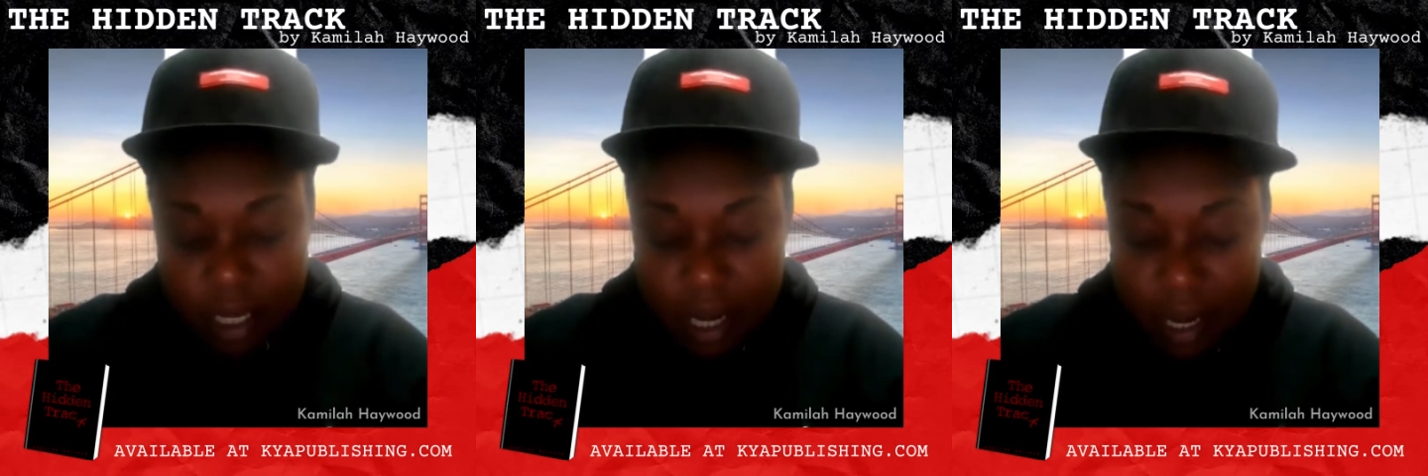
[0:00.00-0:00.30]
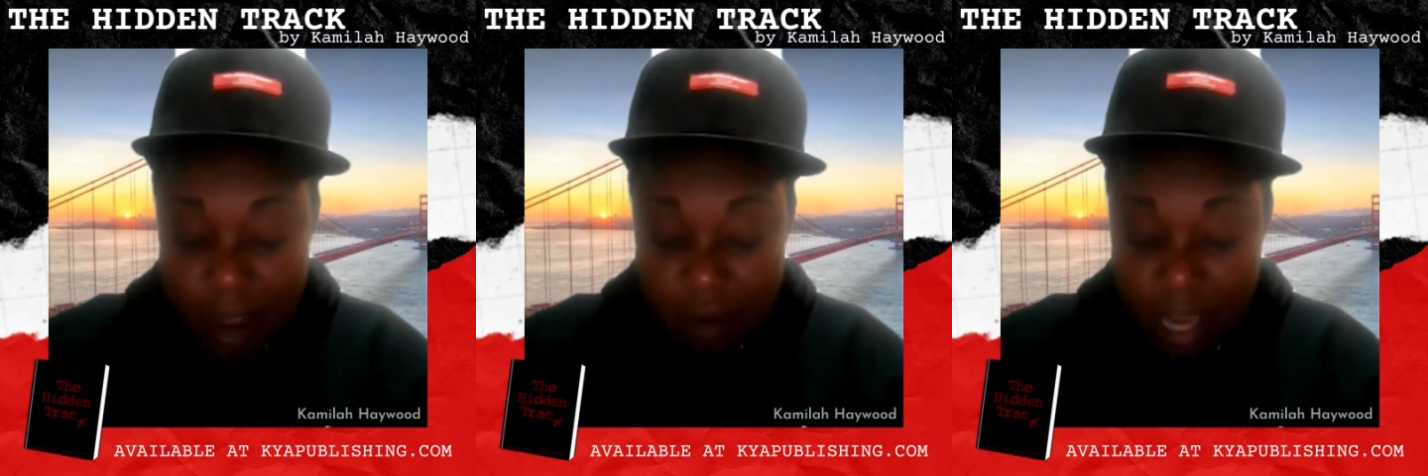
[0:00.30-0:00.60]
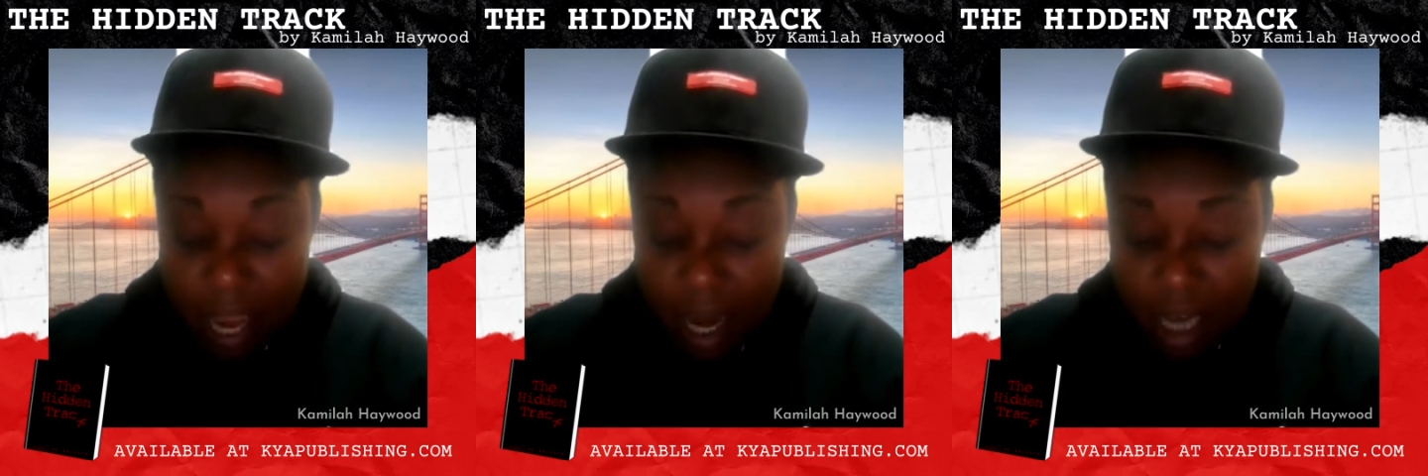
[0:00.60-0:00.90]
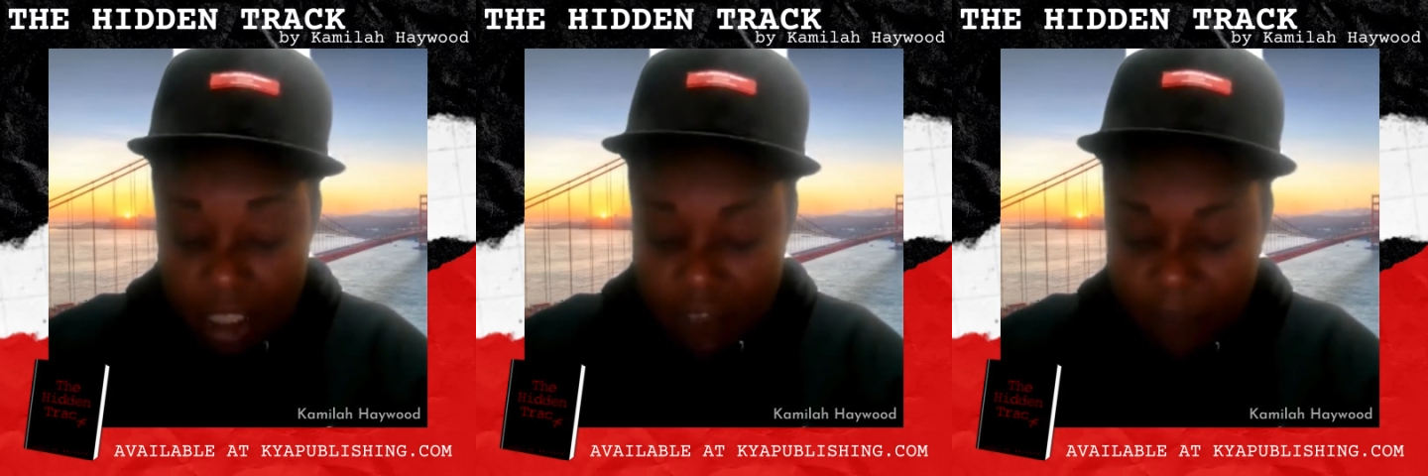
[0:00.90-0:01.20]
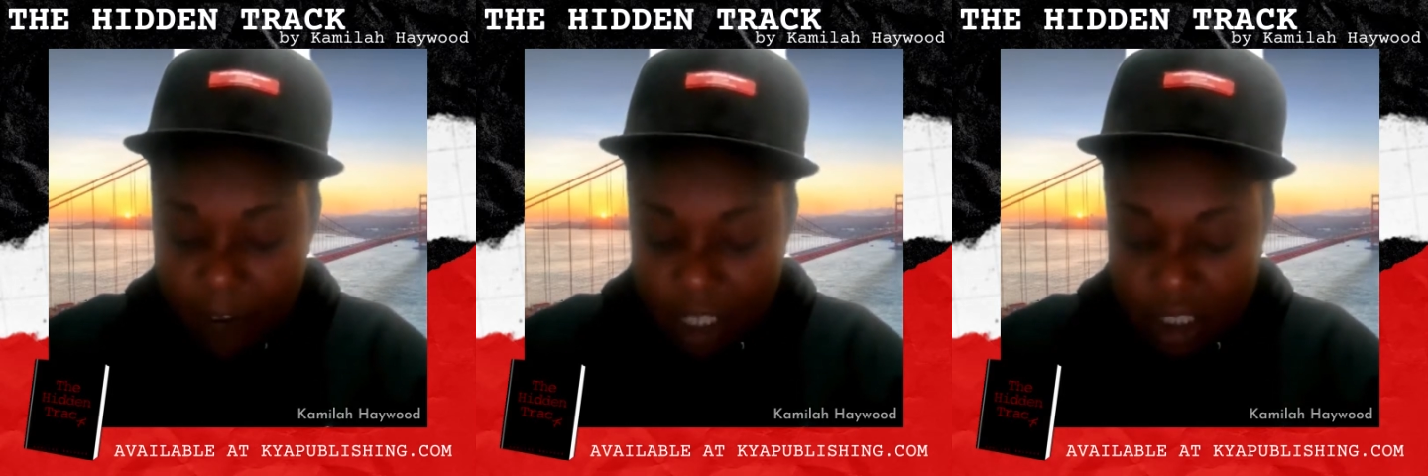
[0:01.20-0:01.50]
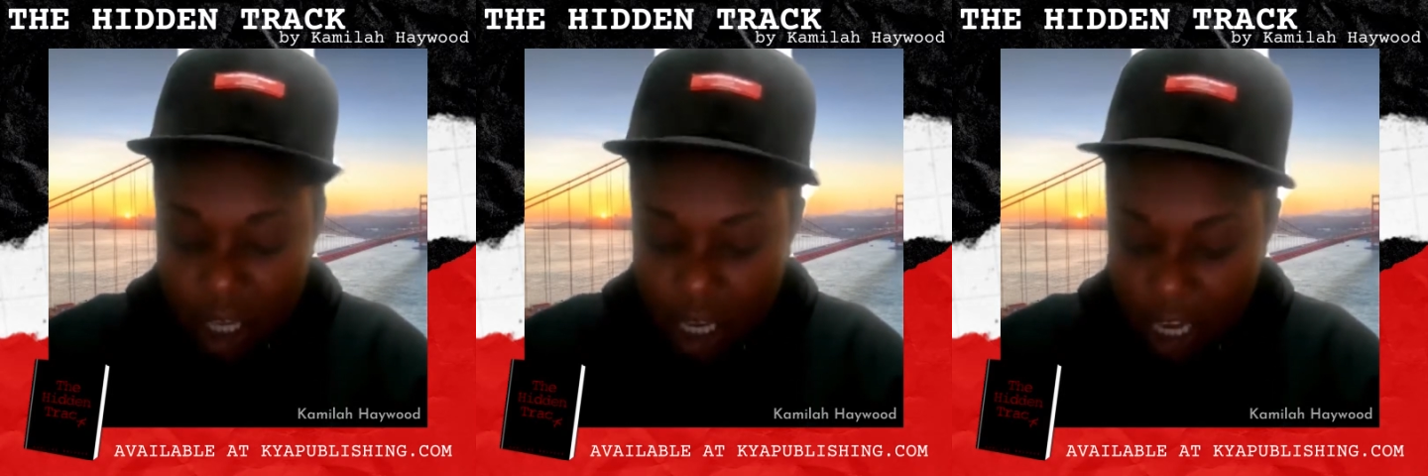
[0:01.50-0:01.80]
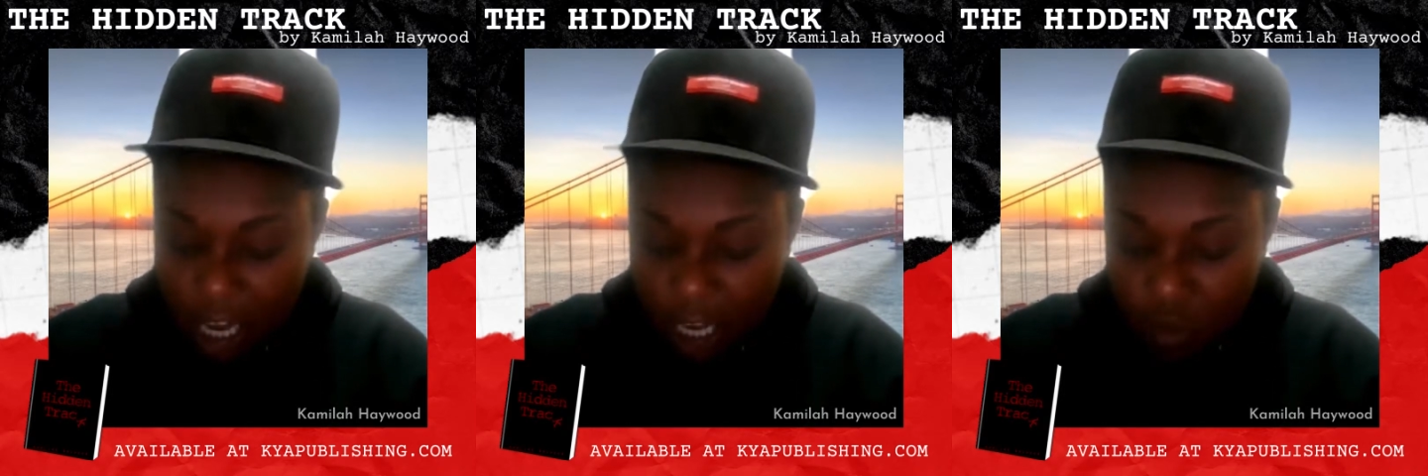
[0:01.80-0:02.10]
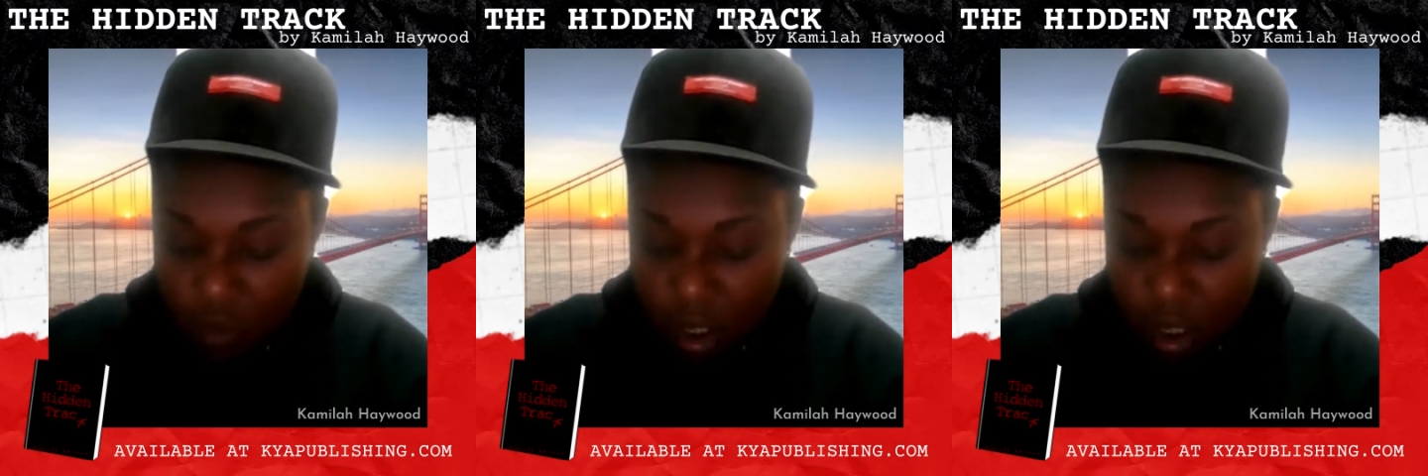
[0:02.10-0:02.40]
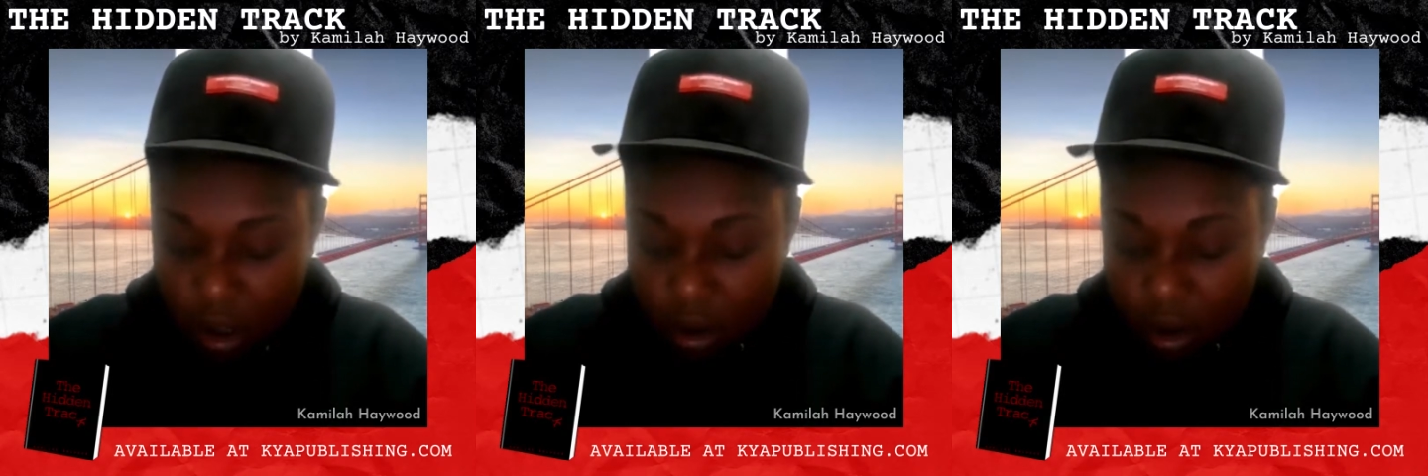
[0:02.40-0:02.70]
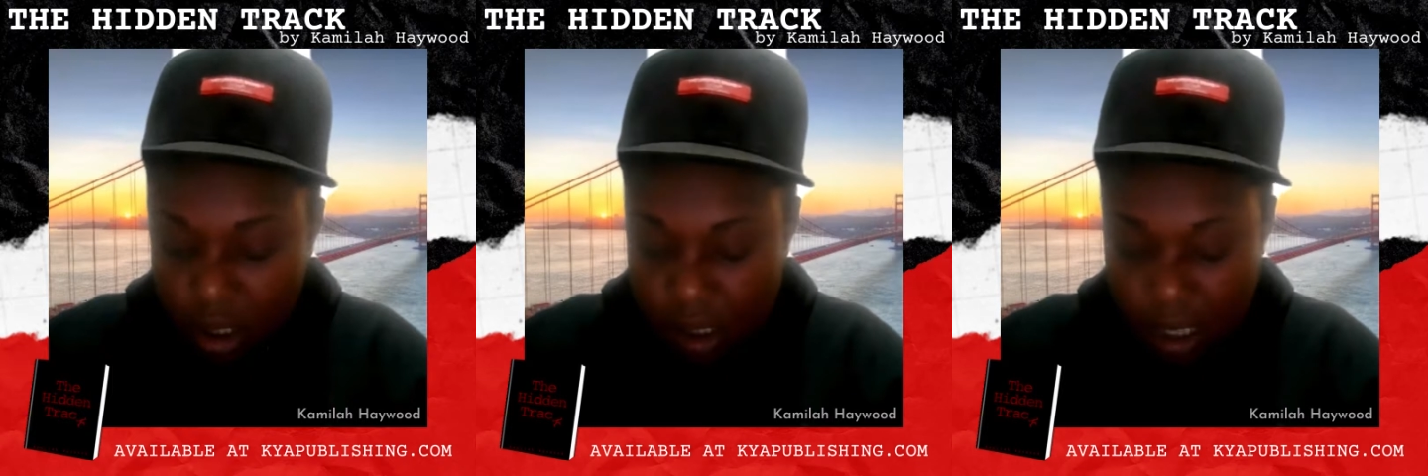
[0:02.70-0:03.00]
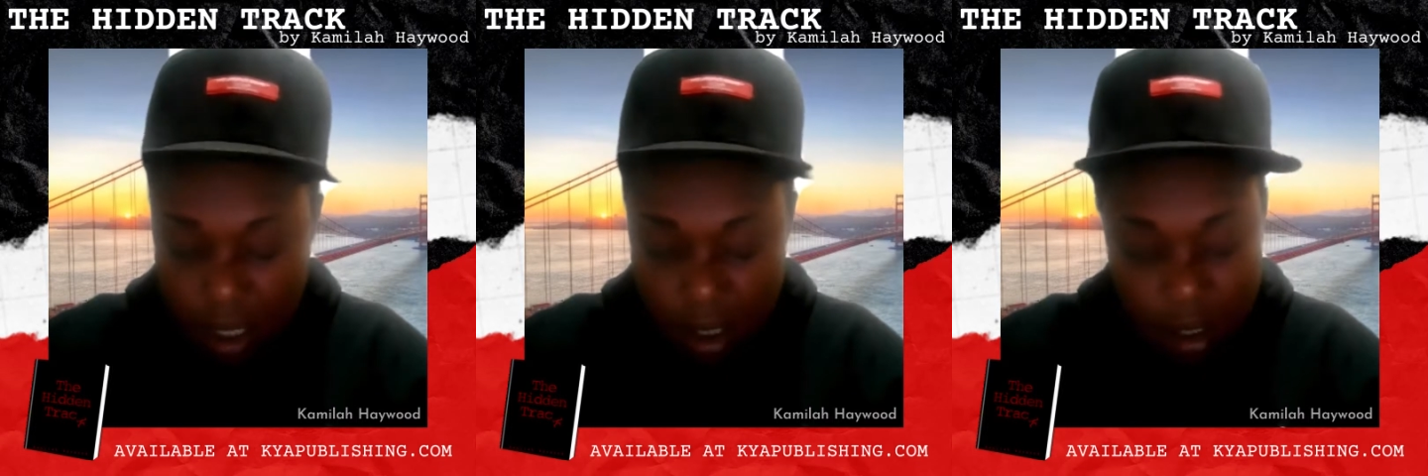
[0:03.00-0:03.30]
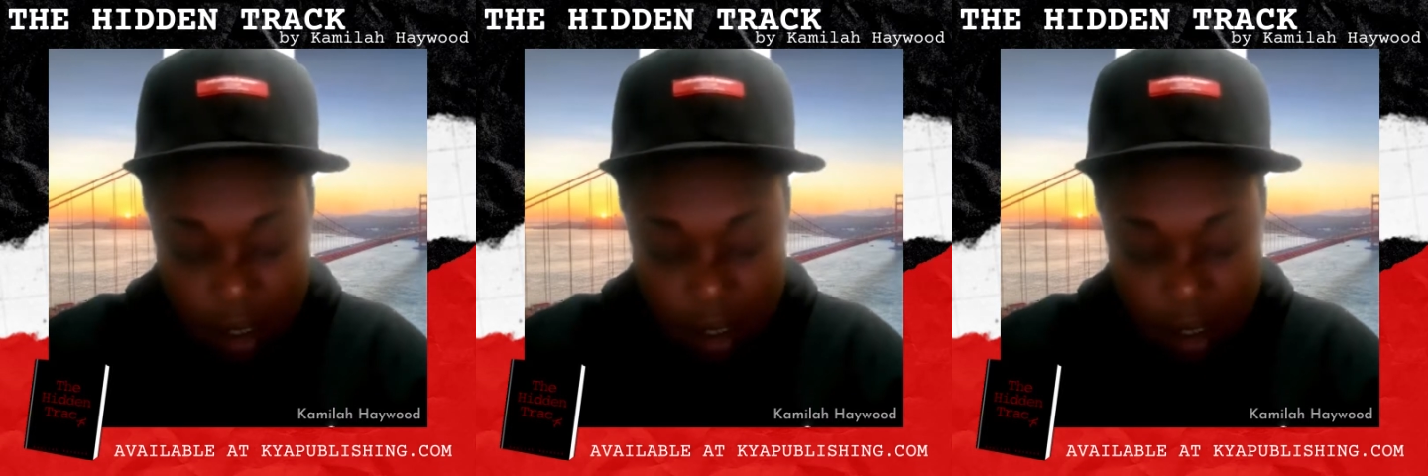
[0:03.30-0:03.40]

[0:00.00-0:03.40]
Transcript: "Now, cat got your fucking tongue, eh, you girl?" he said.